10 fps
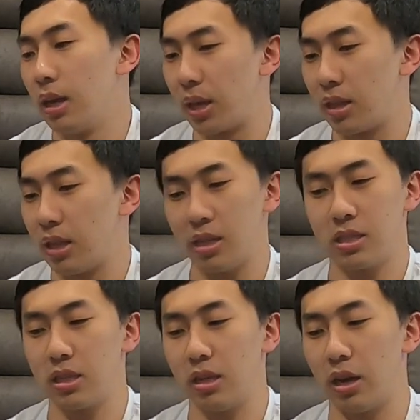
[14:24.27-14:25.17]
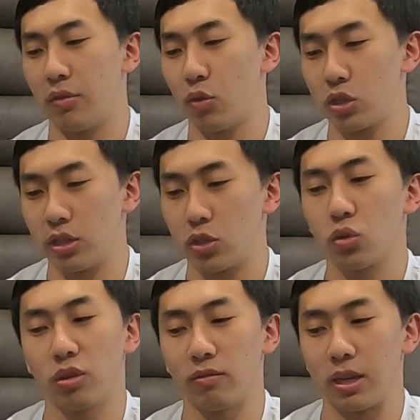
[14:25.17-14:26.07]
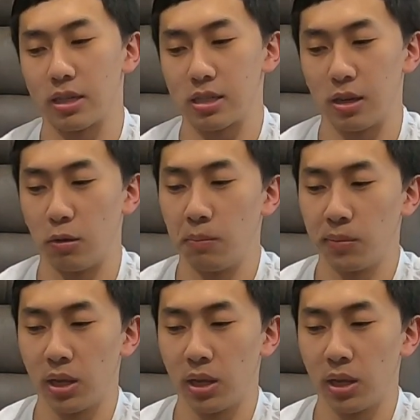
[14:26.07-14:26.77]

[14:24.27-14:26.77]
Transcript: And that's the unfortunate truth of things. So